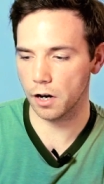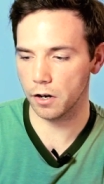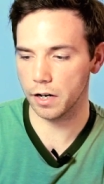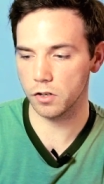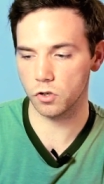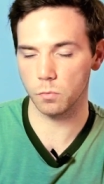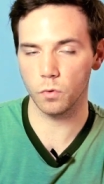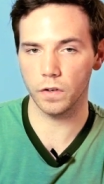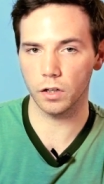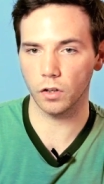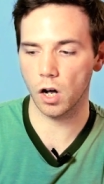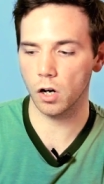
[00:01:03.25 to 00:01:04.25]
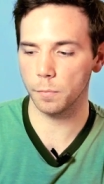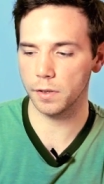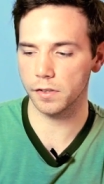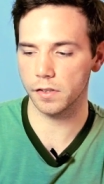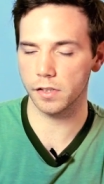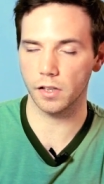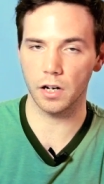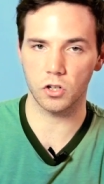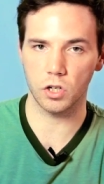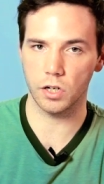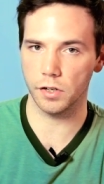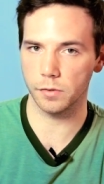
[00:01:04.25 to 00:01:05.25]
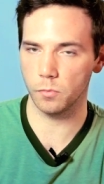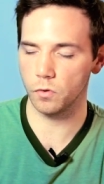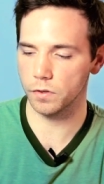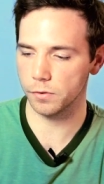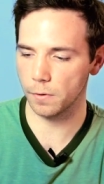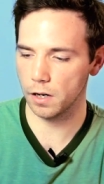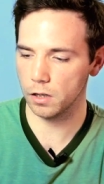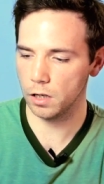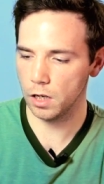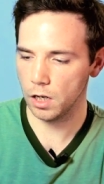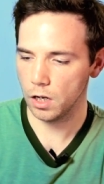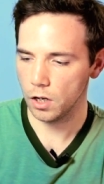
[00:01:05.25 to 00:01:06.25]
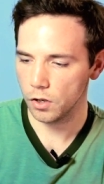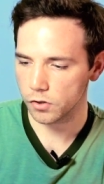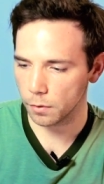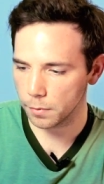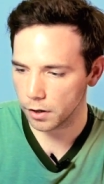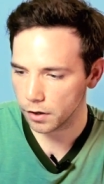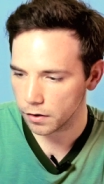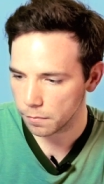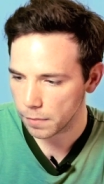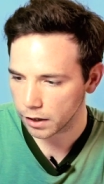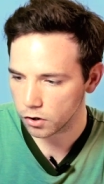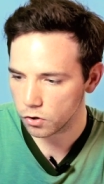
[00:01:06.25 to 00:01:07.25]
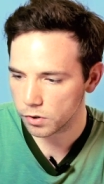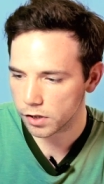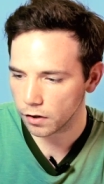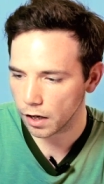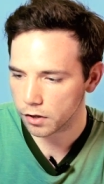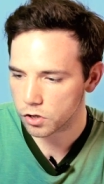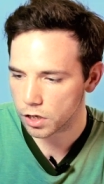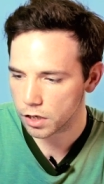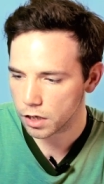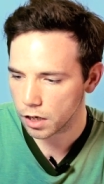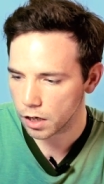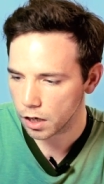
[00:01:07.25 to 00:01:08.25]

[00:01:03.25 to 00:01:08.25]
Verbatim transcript: area as you're moving along because the selection does move as well. So I'm gonna make a new selection